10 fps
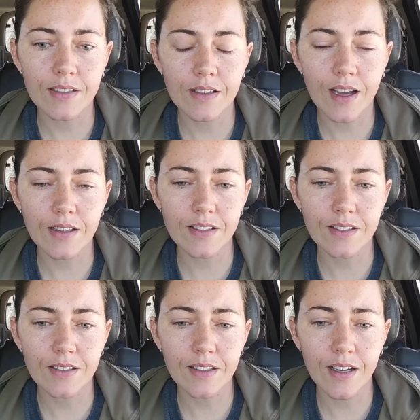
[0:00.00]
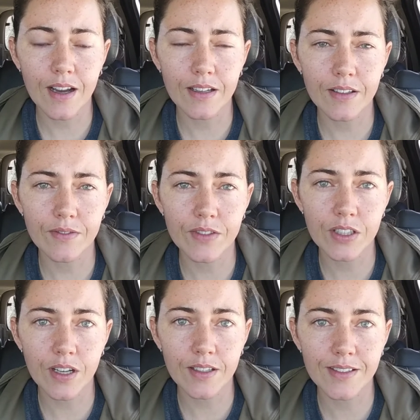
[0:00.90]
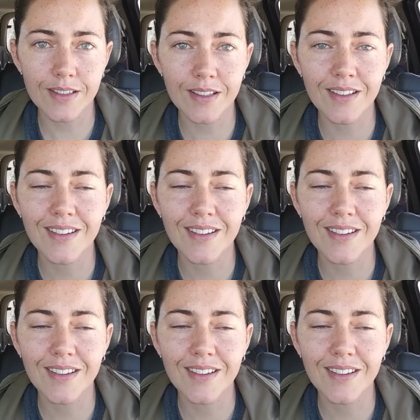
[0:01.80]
that kind of sucks.